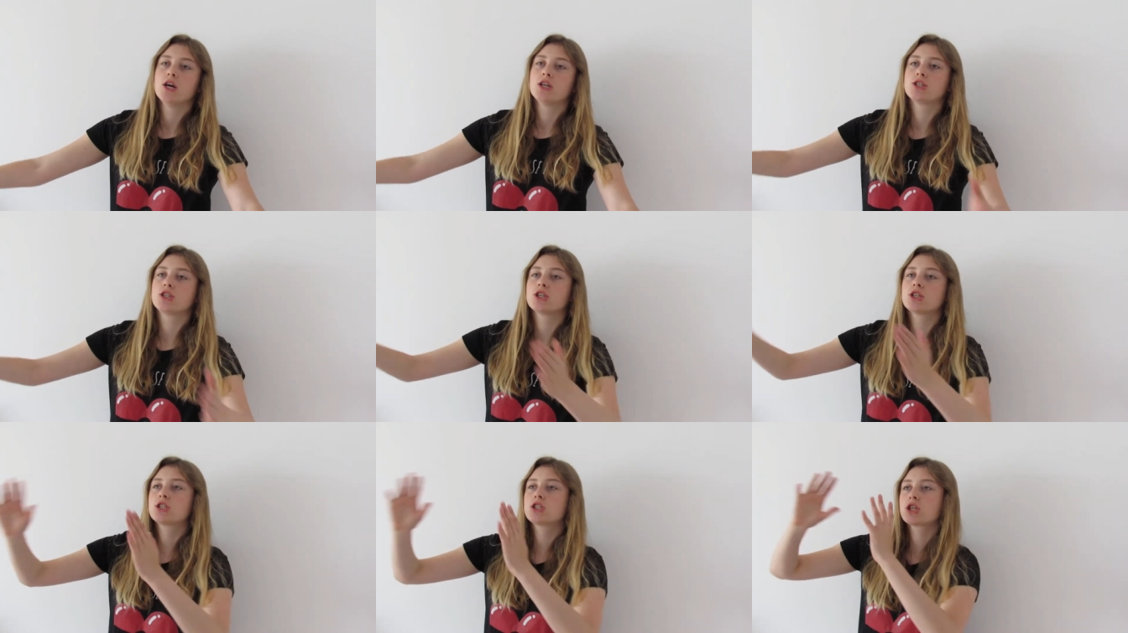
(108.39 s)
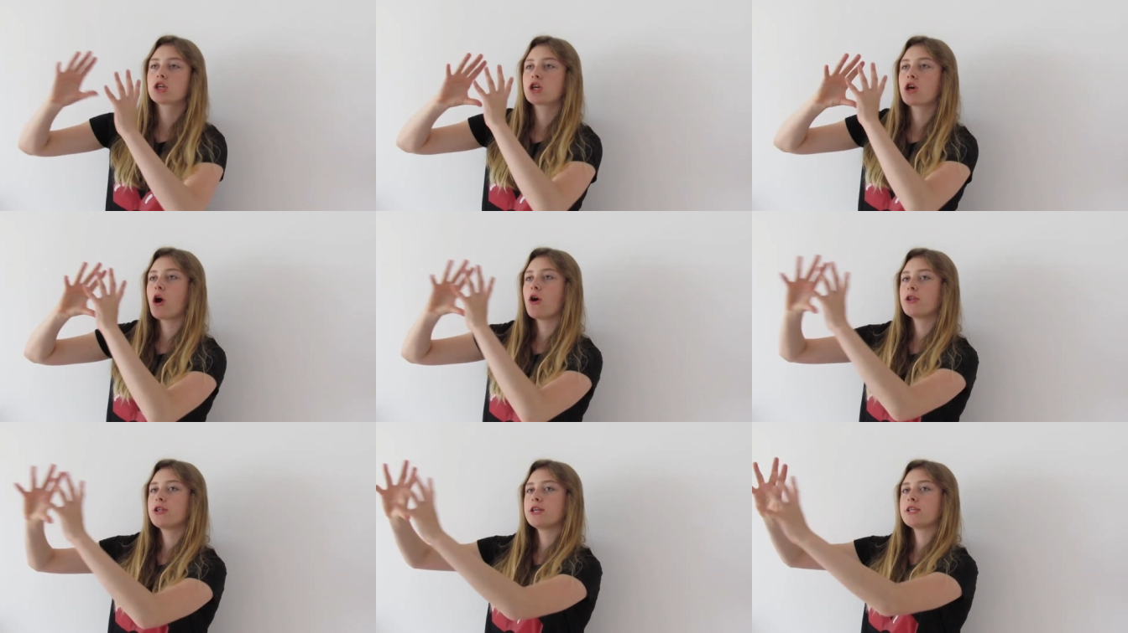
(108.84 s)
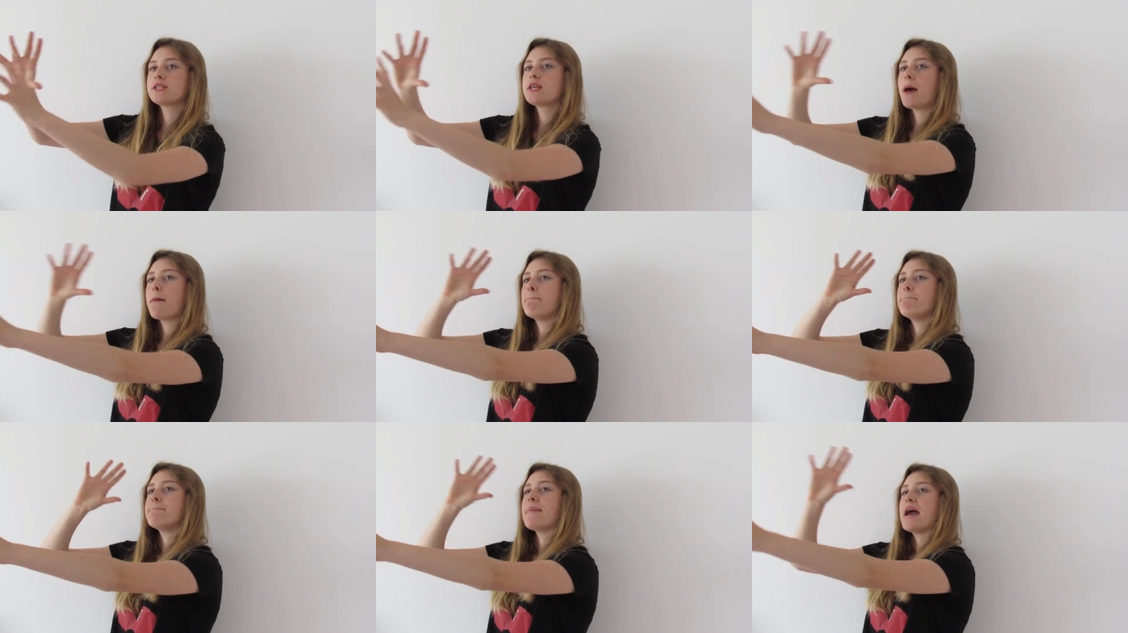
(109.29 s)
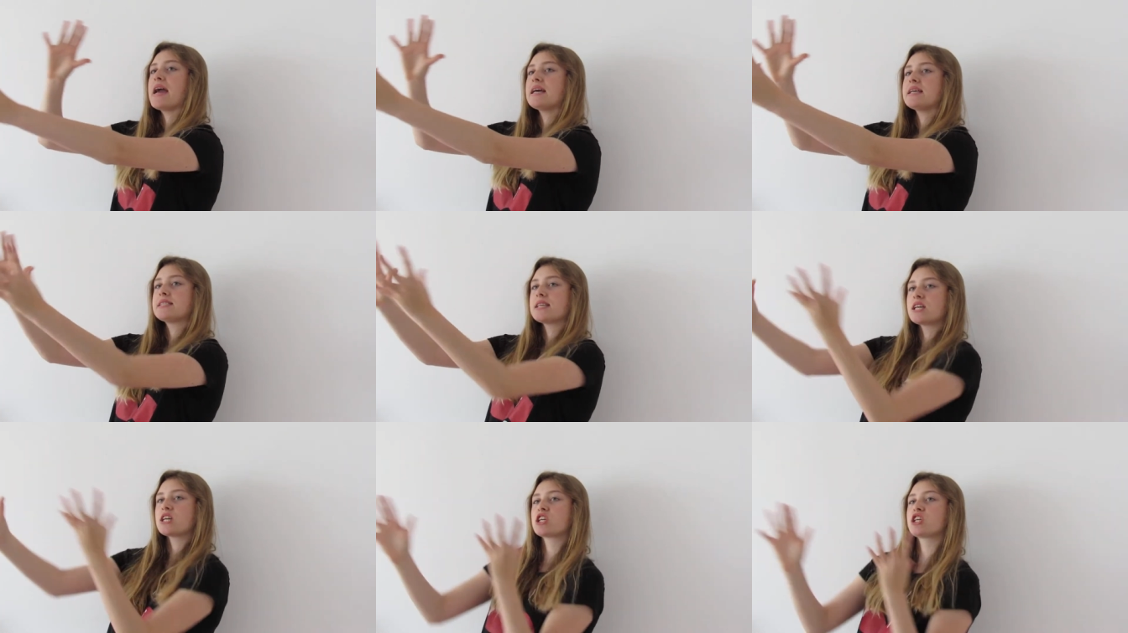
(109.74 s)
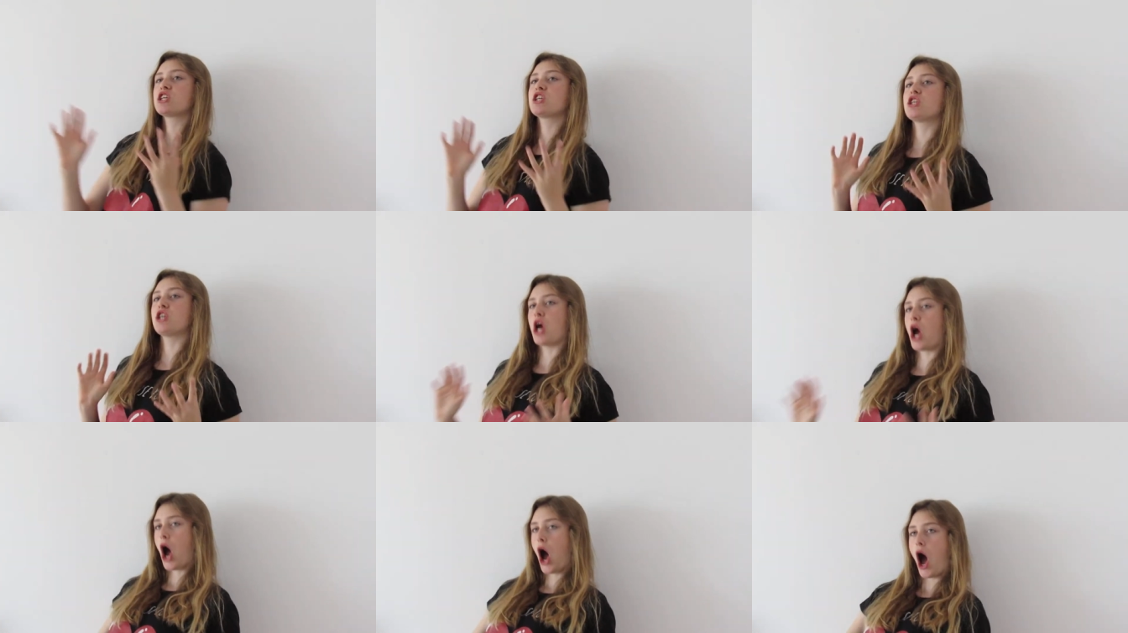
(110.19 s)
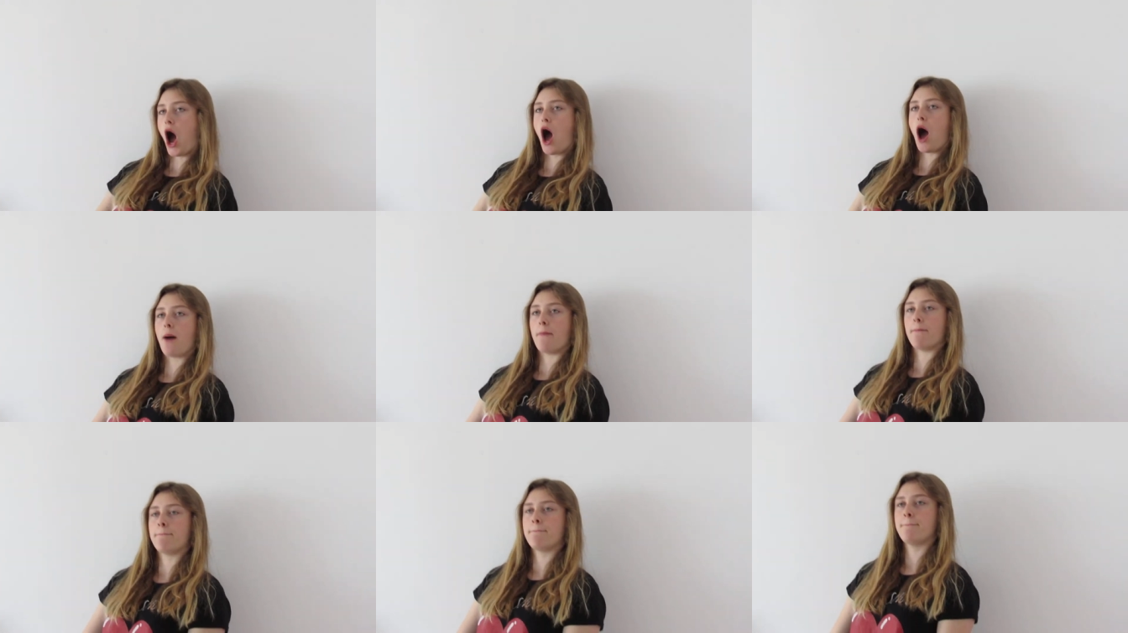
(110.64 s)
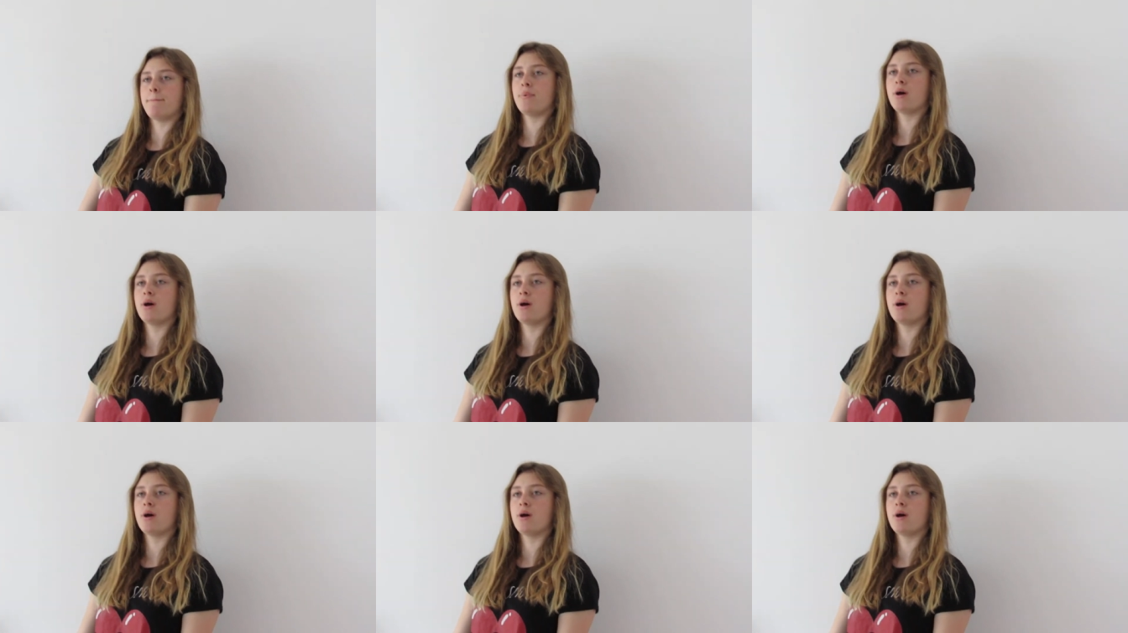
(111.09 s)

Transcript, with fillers: just to go to this amazing shop.